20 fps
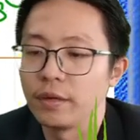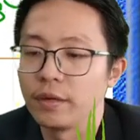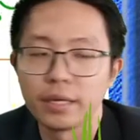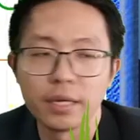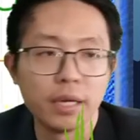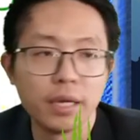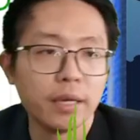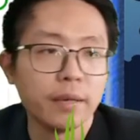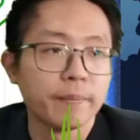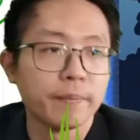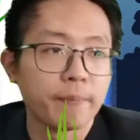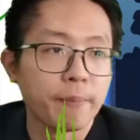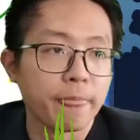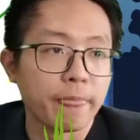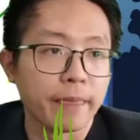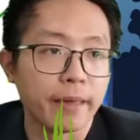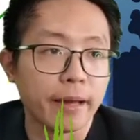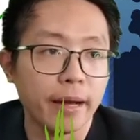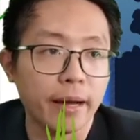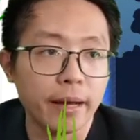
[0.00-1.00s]
Okay,
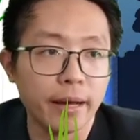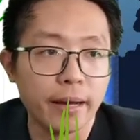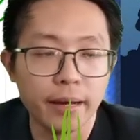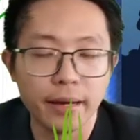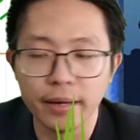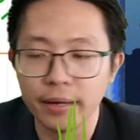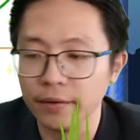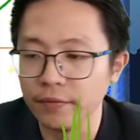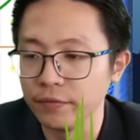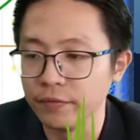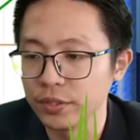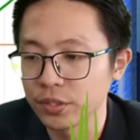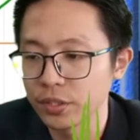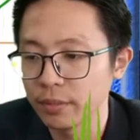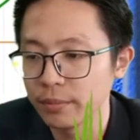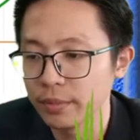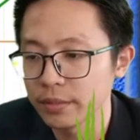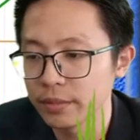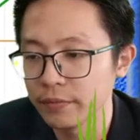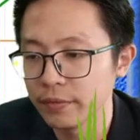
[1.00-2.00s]
virtual
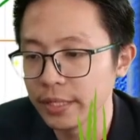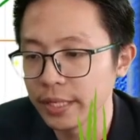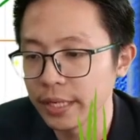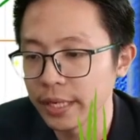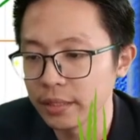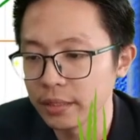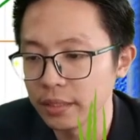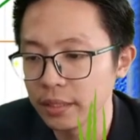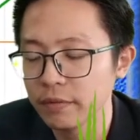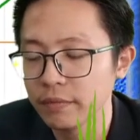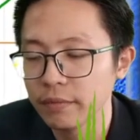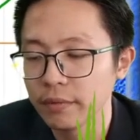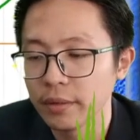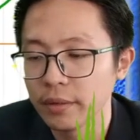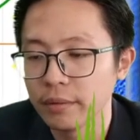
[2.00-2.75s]
means v negative.